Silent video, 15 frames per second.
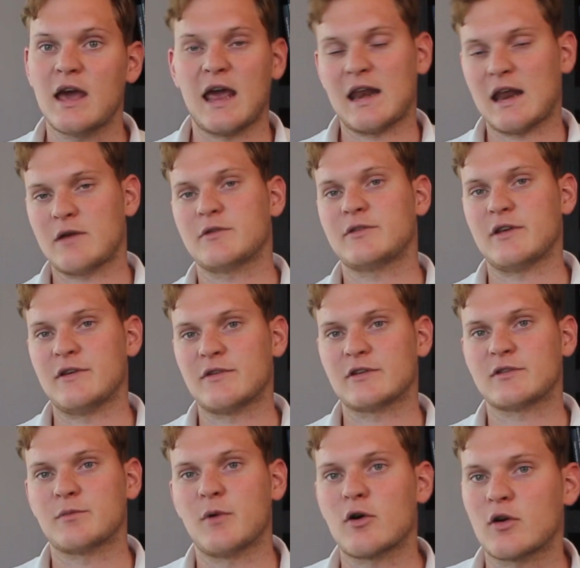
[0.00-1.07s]
and I receive a
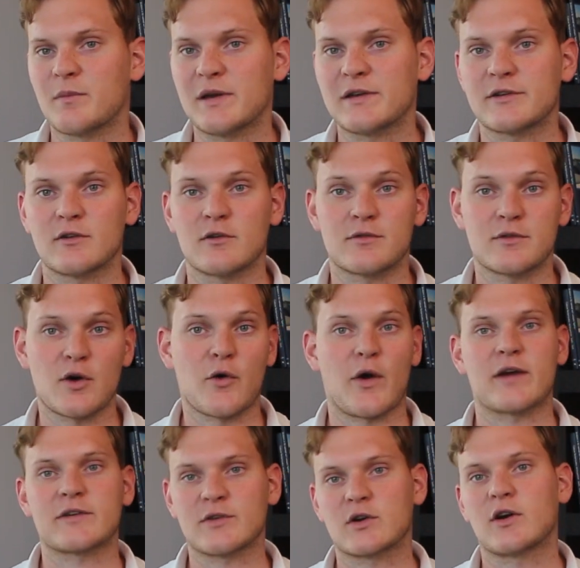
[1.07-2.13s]
small commission of no
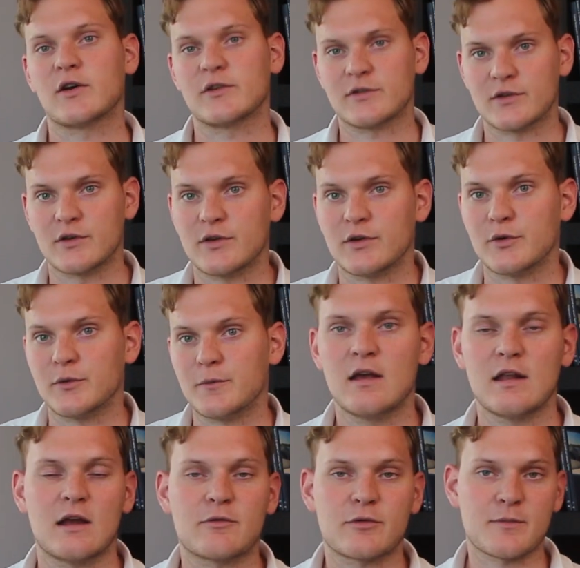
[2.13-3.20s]
extra cost to you.
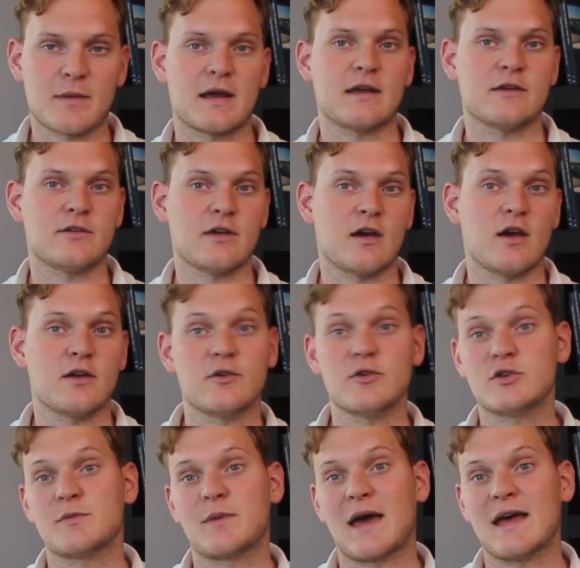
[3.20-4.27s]
Now for my YouTube